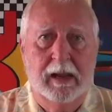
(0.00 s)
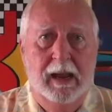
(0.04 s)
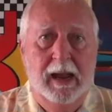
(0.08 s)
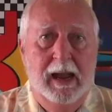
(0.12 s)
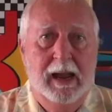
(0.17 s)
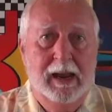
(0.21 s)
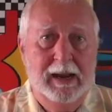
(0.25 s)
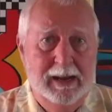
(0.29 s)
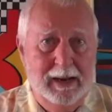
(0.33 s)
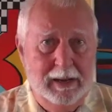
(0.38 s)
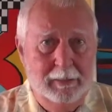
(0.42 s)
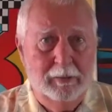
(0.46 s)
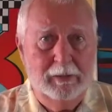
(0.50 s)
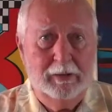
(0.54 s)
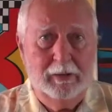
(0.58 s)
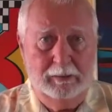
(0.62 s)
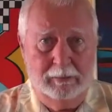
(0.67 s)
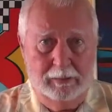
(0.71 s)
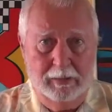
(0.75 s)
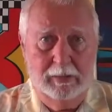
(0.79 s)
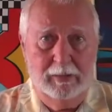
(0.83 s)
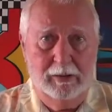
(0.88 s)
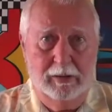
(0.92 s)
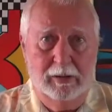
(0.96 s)
And they were
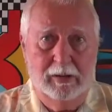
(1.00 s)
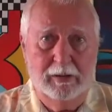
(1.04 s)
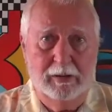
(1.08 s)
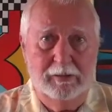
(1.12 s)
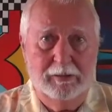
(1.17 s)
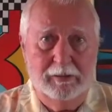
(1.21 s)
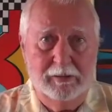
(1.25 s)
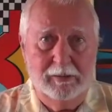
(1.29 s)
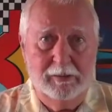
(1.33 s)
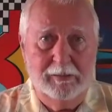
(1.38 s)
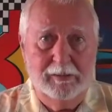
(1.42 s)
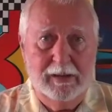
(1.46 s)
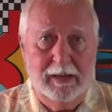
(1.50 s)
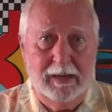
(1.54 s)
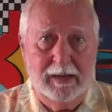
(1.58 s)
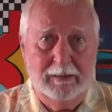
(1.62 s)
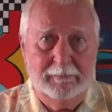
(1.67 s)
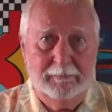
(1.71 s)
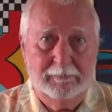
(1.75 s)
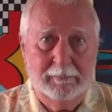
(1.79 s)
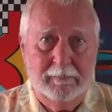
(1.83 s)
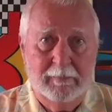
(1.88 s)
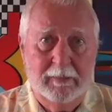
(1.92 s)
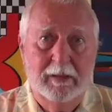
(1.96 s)
going to do
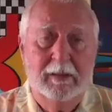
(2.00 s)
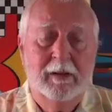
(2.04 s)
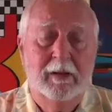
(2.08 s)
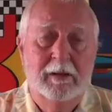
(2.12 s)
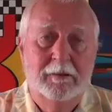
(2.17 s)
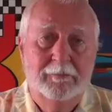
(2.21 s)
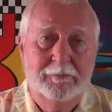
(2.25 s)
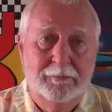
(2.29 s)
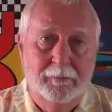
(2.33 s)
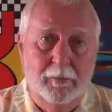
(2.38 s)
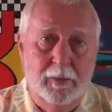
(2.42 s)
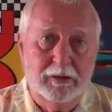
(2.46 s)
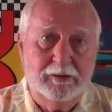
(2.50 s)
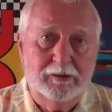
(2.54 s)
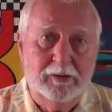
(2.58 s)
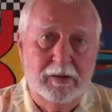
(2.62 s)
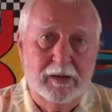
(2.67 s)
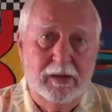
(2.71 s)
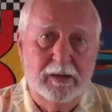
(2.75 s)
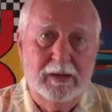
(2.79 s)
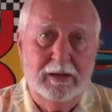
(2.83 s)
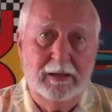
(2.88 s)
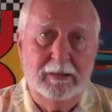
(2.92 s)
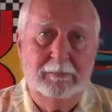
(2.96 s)
that.
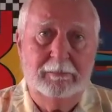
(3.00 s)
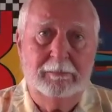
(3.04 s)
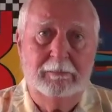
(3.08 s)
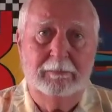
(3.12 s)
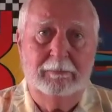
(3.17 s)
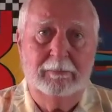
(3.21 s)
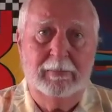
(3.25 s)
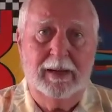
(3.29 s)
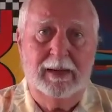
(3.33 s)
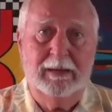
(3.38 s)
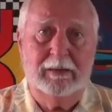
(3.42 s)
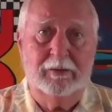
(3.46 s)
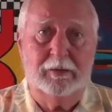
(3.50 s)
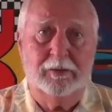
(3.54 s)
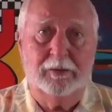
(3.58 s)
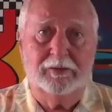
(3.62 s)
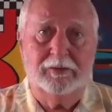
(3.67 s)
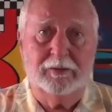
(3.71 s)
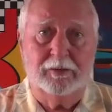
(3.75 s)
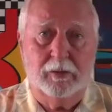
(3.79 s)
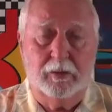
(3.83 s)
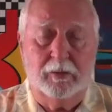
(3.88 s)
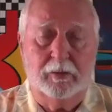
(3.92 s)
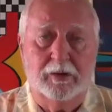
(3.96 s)
Fortunately, my little
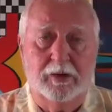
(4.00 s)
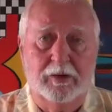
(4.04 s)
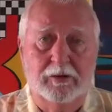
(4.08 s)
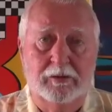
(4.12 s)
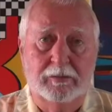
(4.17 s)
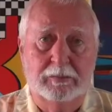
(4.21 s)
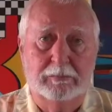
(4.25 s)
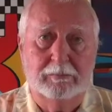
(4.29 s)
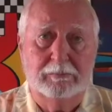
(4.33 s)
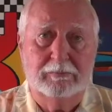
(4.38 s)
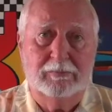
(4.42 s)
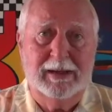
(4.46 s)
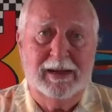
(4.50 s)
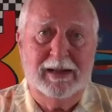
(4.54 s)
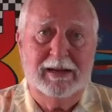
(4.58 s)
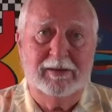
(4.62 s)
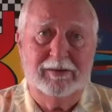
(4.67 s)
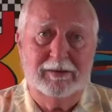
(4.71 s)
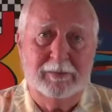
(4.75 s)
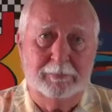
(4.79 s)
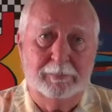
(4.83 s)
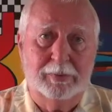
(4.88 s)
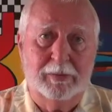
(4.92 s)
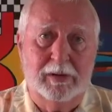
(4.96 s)
stories
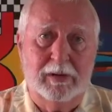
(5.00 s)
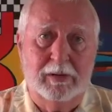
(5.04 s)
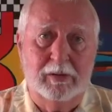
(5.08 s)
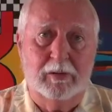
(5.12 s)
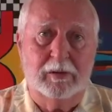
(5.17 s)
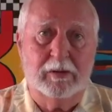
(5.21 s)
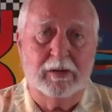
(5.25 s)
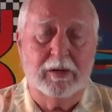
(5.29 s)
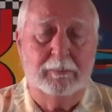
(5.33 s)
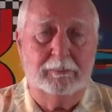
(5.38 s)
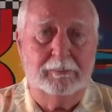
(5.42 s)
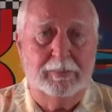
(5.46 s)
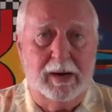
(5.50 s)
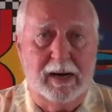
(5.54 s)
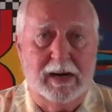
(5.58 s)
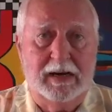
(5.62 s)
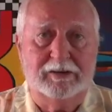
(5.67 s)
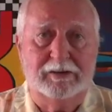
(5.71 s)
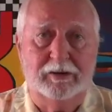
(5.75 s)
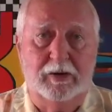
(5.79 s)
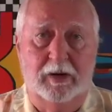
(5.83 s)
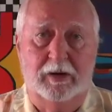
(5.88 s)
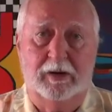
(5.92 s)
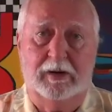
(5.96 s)
managed to put a little
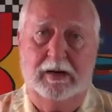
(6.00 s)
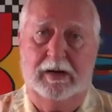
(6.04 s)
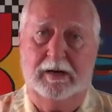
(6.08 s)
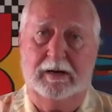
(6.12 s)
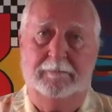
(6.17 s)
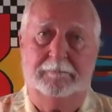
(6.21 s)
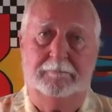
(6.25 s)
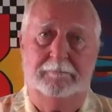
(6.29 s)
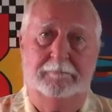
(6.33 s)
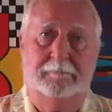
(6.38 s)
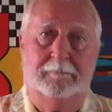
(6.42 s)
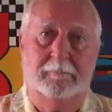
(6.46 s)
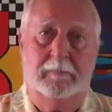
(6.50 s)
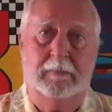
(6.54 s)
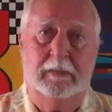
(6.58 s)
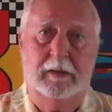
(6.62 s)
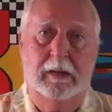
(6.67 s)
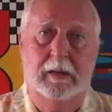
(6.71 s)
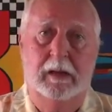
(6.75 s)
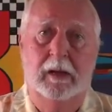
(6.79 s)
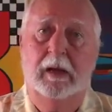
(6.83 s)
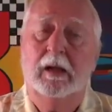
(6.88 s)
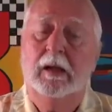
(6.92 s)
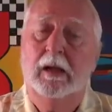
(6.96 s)
kibosh on that.
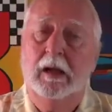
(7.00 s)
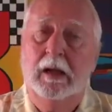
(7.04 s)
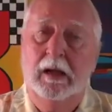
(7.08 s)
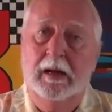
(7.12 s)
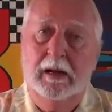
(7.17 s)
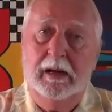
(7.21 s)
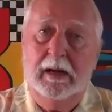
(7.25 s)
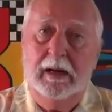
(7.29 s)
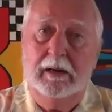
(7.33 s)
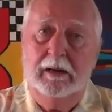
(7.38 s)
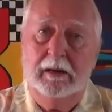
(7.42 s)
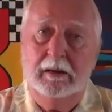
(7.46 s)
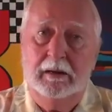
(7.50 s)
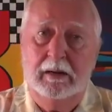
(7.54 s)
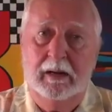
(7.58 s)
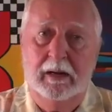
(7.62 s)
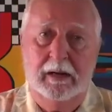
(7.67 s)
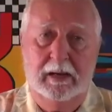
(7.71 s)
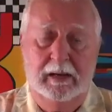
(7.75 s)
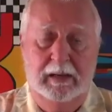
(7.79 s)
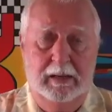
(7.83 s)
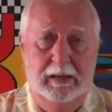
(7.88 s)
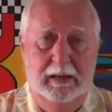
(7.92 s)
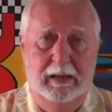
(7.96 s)
And then
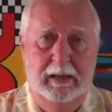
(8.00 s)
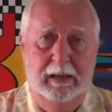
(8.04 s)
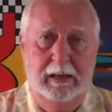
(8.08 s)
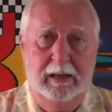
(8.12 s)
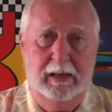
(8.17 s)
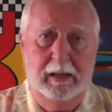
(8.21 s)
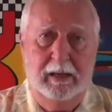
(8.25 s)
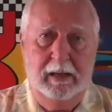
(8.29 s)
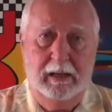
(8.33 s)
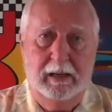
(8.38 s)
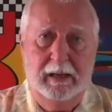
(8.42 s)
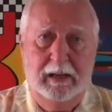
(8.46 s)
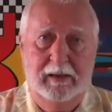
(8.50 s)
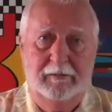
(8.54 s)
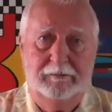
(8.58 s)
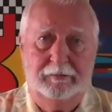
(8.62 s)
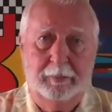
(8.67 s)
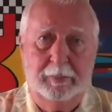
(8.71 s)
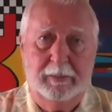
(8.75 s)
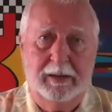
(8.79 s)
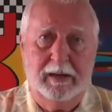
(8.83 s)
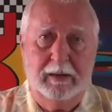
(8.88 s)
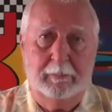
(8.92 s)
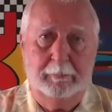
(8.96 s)
I've
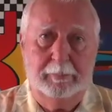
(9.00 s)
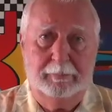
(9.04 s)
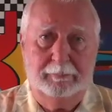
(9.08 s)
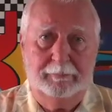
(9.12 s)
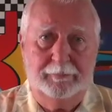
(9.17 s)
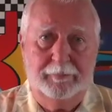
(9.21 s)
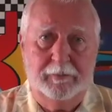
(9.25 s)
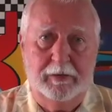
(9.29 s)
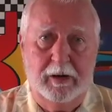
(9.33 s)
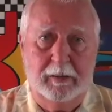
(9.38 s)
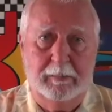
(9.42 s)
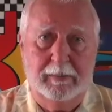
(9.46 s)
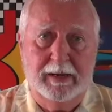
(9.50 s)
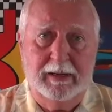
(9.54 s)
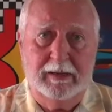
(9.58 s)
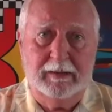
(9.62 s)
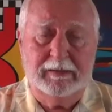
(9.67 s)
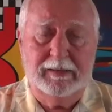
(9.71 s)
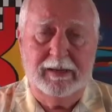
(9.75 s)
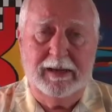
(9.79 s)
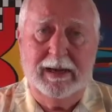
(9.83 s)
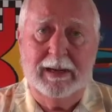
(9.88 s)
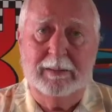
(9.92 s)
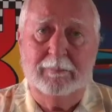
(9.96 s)
spent a fair amount of
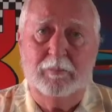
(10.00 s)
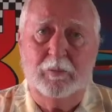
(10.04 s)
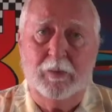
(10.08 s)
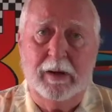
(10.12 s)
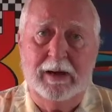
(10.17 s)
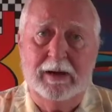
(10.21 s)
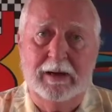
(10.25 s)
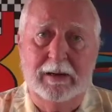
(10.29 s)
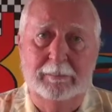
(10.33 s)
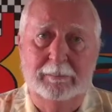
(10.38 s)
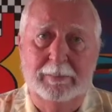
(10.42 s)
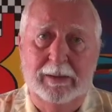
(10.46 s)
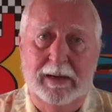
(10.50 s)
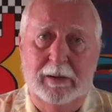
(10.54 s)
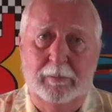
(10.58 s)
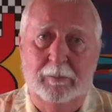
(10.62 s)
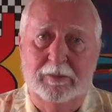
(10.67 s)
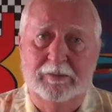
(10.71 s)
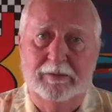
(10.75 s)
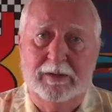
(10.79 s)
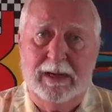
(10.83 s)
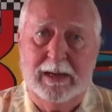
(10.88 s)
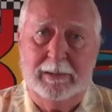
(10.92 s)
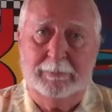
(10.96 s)
time writing about
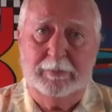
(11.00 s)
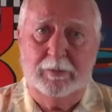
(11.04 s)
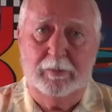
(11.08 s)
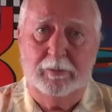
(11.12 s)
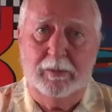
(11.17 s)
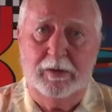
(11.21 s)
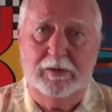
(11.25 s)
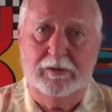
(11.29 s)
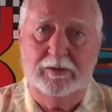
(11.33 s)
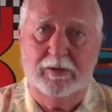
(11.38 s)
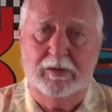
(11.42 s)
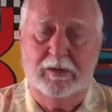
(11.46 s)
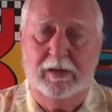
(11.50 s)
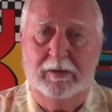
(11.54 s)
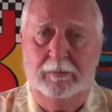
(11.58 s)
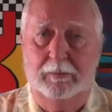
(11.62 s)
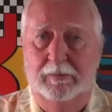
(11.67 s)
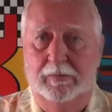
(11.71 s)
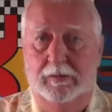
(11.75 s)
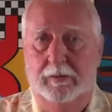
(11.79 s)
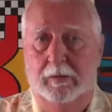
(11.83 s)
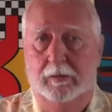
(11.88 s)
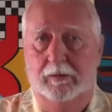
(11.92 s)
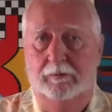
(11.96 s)
what's happened recently
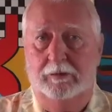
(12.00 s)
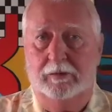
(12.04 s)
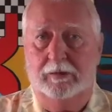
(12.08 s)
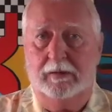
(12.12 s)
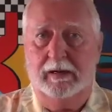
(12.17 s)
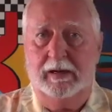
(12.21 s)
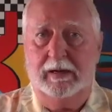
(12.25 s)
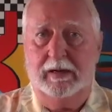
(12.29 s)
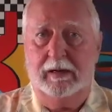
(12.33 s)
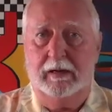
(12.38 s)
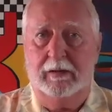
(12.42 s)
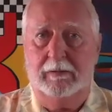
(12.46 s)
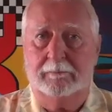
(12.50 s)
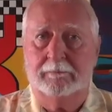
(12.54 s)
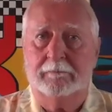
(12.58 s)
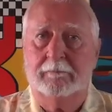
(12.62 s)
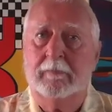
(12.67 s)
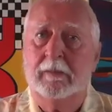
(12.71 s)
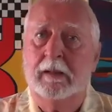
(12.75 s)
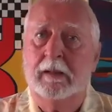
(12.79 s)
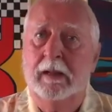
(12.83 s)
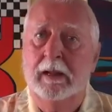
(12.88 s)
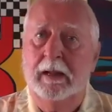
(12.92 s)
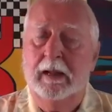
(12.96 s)
with Overtown
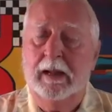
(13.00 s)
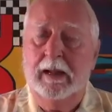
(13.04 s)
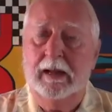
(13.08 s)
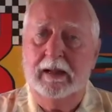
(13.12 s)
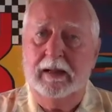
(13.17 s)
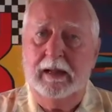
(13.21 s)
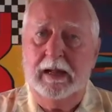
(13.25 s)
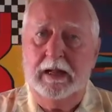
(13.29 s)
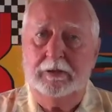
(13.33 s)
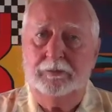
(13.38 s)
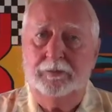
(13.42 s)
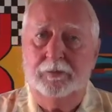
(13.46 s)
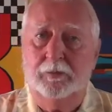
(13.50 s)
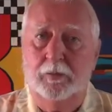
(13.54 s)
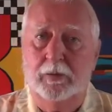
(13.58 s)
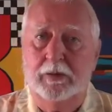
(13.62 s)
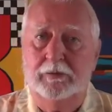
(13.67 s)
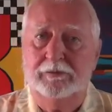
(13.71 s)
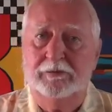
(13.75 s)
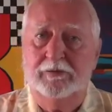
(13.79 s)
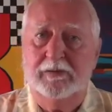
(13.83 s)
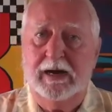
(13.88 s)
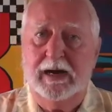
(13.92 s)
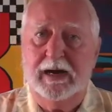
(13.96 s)
and lots
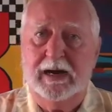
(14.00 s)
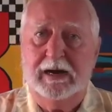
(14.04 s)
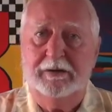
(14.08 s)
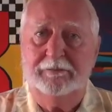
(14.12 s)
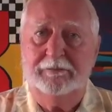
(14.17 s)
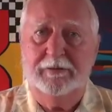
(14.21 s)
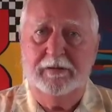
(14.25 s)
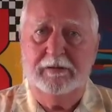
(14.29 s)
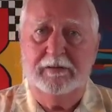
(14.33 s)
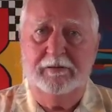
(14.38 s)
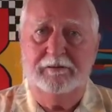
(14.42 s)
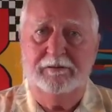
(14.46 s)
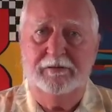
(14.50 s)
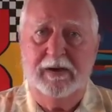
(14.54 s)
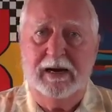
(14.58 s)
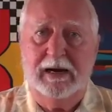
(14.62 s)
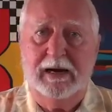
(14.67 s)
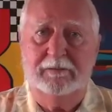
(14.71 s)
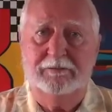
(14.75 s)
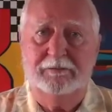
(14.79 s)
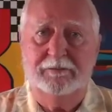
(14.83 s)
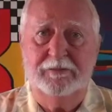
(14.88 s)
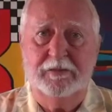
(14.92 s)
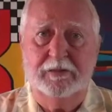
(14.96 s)
45,
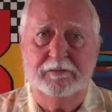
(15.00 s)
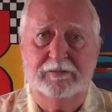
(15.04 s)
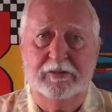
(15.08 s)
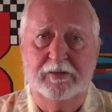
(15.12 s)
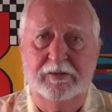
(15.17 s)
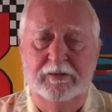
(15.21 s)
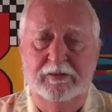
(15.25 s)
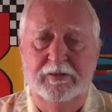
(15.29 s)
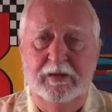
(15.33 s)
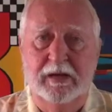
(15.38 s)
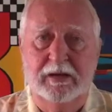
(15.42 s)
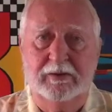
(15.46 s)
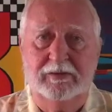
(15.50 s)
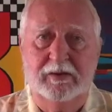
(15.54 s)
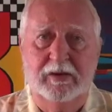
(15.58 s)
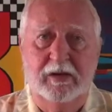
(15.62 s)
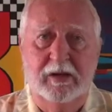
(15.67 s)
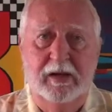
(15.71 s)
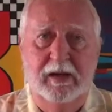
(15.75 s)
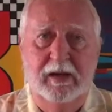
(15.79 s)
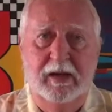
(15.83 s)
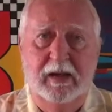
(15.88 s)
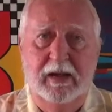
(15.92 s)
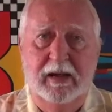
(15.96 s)
55, and 56
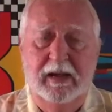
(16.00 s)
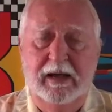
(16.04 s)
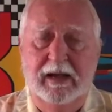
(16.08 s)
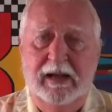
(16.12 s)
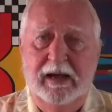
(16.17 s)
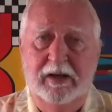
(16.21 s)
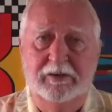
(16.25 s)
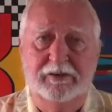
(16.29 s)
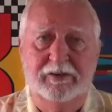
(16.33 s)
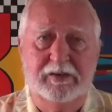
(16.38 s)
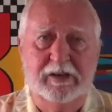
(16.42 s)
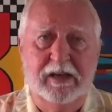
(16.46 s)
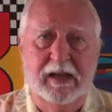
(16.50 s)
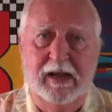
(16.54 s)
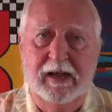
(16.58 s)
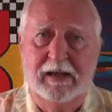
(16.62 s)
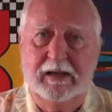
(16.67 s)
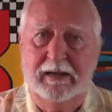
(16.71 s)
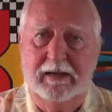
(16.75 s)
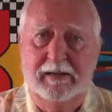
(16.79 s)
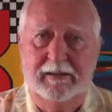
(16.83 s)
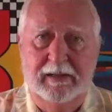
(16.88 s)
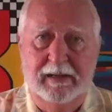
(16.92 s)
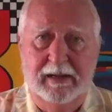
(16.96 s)
and how
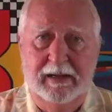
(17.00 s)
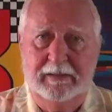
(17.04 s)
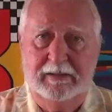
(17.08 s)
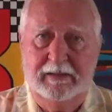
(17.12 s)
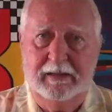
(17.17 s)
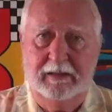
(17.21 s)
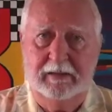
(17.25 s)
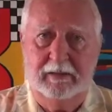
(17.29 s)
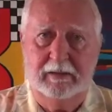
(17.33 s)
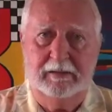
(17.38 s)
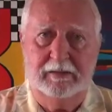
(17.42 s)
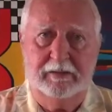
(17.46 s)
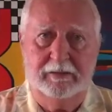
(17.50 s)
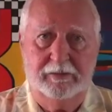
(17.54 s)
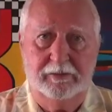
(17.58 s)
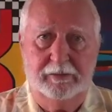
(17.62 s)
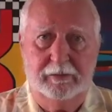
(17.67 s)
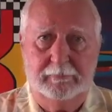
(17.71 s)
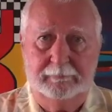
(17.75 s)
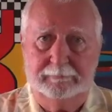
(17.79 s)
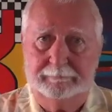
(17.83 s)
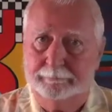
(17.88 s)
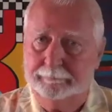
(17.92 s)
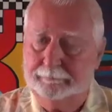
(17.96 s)
skanky that deal is.